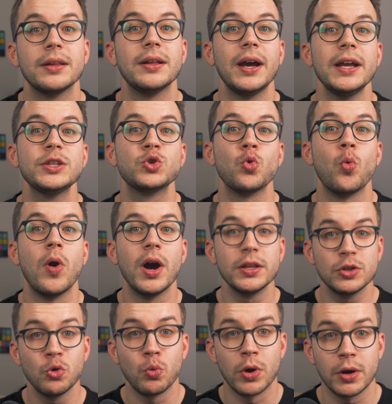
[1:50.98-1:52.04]
Clients
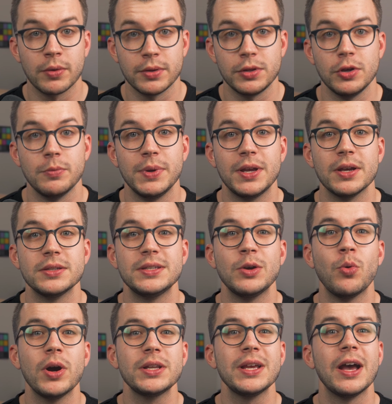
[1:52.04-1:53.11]
want to work with you because they
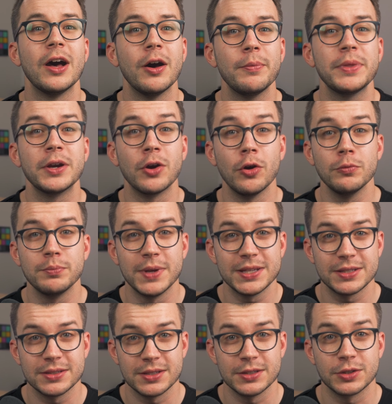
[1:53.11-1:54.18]
want to help their own
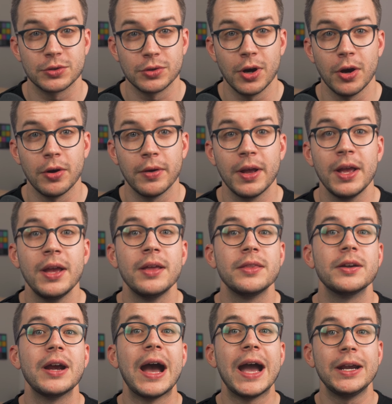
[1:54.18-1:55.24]
businesses grow
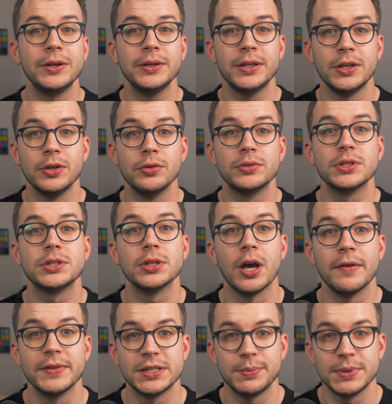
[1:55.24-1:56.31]
they're hiring you to
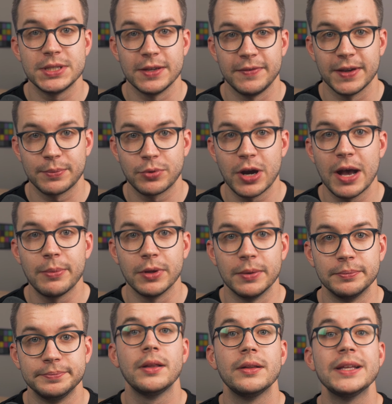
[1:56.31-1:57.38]
solve a specific problem.
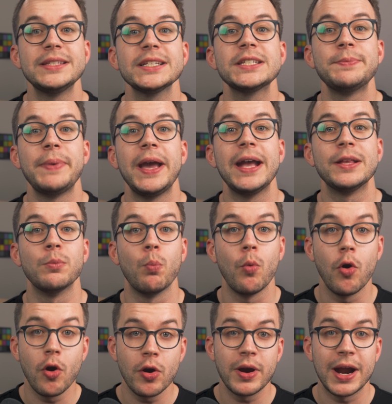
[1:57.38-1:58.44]
Let's expand
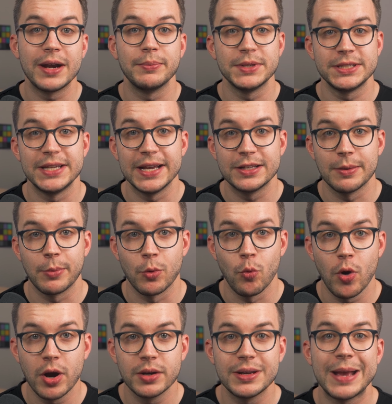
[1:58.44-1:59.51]
more on mistake number
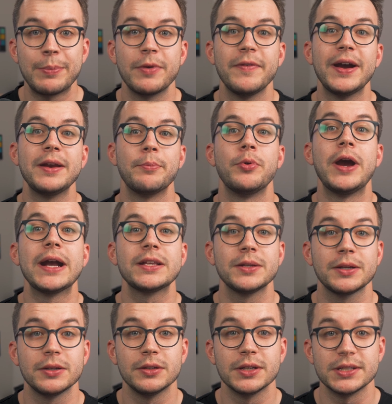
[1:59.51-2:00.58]
one and provide a
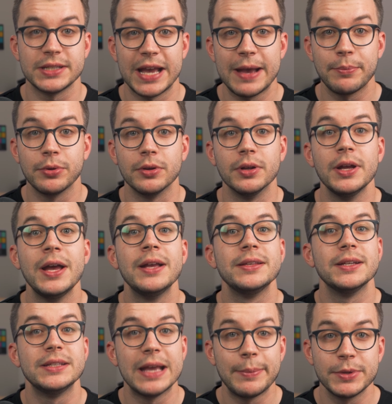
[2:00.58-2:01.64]
practical example
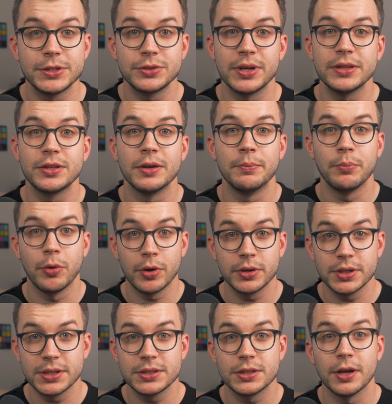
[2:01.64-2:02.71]
to demonstrate the
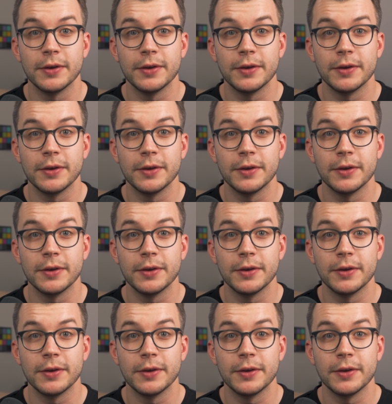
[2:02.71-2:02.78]
importance